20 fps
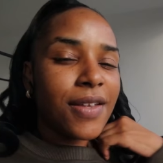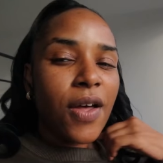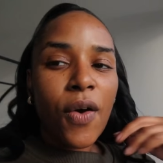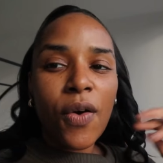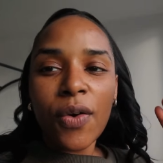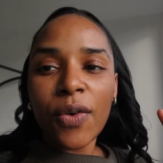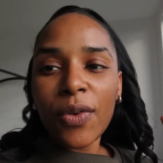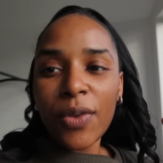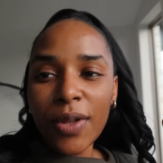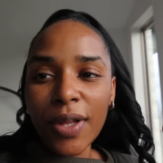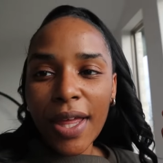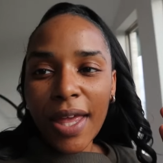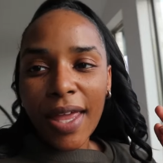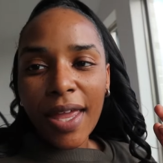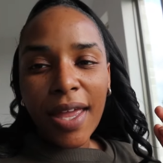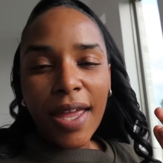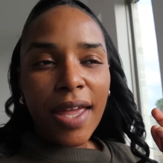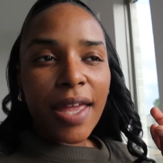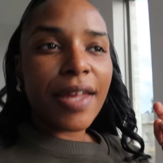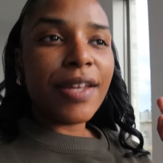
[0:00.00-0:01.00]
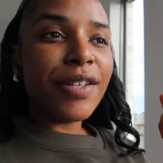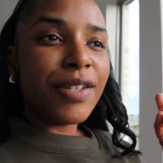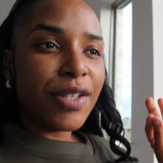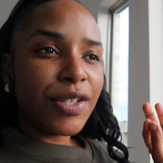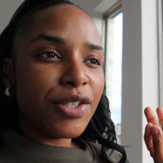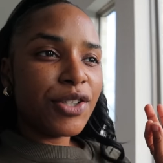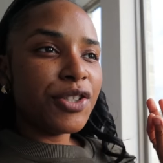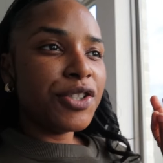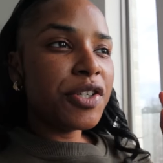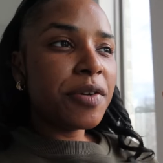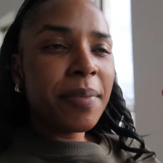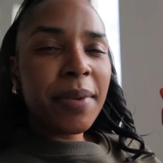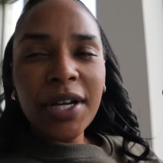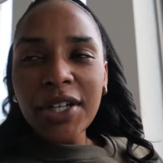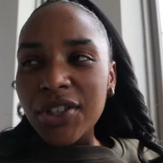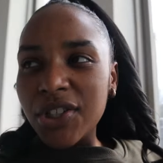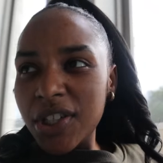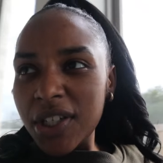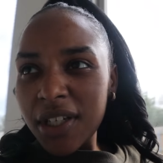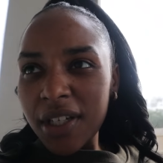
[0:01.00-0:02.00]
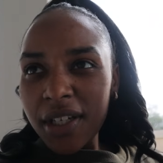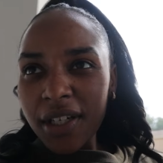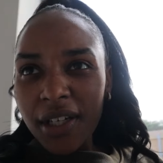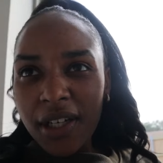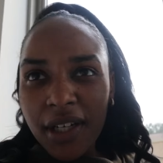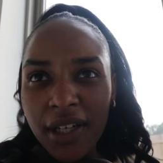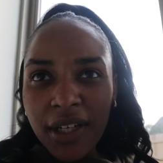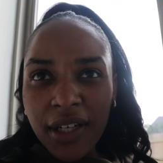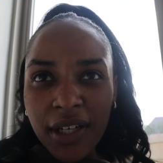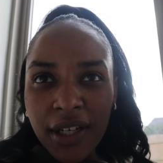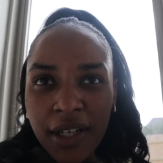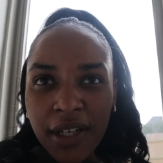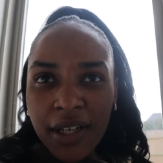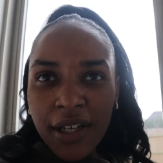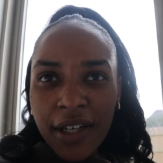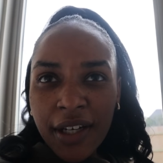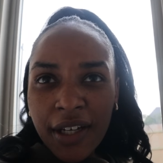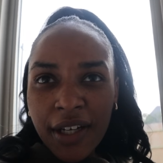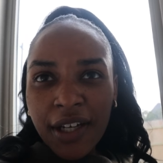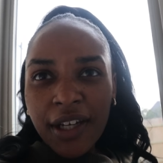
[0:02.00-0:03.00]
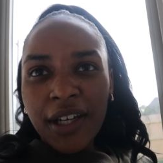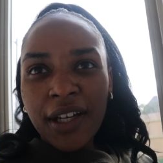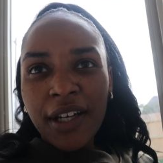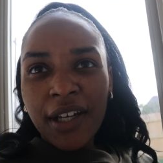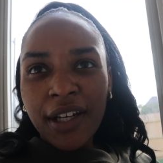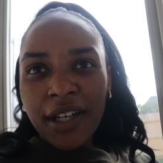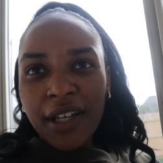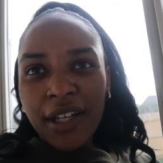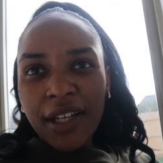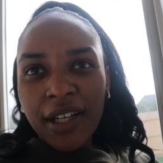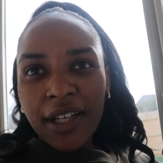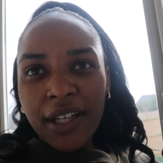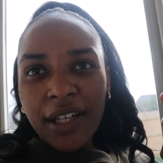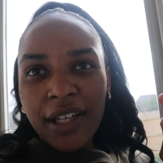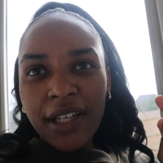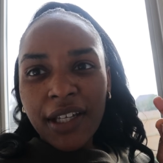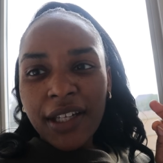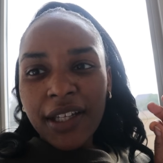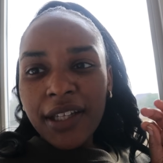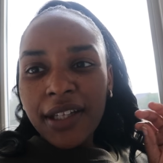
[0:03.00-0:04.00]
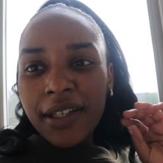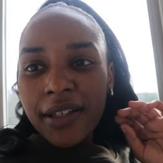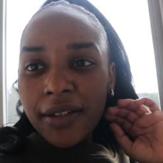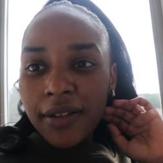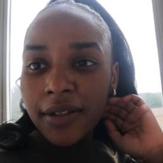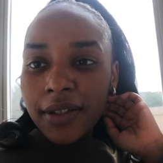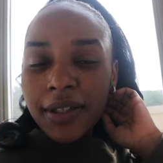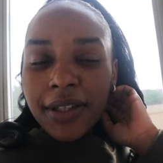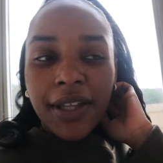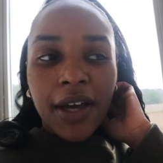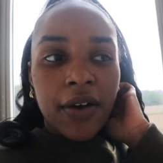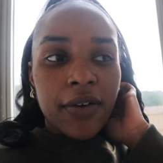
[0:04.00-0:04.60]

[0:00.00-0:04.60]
Soul and Jumanji. Yeah, I got so much money.